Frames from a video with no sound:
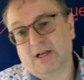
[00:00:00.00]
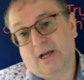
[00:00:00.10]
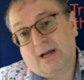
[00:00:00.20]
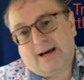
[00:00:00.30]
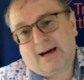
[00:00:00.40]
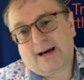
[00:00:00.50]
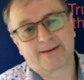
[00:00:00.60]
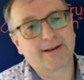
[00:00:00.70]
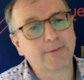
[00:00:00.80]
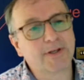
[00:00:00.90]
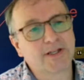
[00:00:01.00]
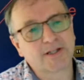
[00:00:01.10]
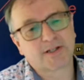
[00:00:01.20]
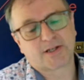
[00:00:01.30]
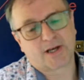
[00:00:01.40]
And, you know, it is
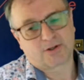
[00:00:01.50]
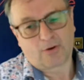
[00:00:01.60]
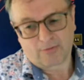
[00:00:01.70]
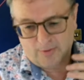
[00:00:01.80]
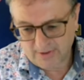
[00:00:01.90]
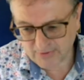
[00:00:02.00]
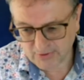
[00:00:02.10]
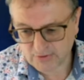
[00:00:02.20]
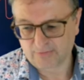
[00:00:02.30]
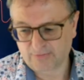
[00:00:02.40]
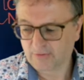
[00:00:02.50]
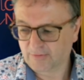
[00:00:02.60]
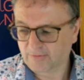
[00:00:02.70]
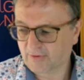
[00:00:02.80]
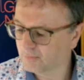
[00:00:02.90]
time for a bit of a tough love. I've
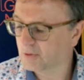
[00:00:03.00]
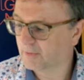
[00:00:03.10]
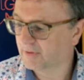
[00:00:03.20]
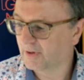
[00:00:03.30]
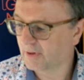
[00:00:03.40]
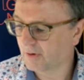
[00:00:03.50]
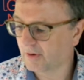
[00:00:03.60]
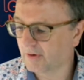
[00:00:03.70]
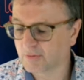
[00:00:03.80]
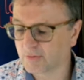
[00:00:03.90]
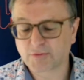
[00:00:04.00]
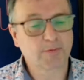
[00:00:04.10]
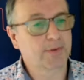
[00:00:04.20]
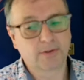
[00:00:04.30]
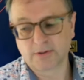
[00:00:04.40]
worked with a lot of entrepreneurs
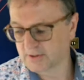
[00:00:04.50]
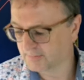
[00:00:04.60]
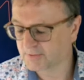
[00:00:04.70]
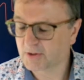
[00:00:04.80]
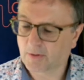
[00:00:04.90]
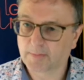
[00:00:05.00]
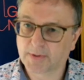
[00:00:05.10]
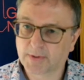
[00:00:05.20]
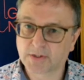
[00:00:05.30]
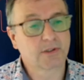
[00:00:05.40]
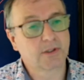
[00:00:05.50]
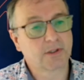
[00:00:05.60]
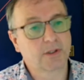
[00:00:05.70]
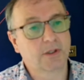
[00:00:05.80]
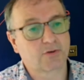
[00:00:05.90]
and helped a lot of businesses
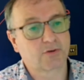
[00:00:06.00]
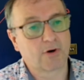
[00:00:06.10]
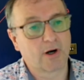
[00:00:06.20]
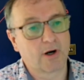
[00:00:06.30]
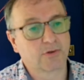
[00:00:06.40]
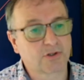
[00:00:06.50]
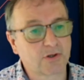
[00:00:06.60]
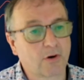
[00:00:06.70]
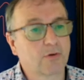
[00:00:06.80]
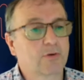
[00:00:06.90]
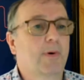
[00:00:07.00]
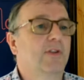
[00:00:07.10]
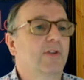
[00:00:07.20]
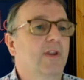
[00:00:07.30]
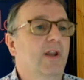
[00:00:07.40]
grow and start up over the
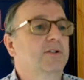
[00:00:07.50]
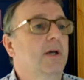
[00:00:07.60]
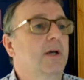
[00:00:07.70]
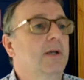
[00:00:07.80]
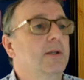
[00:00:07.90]
last 10 years.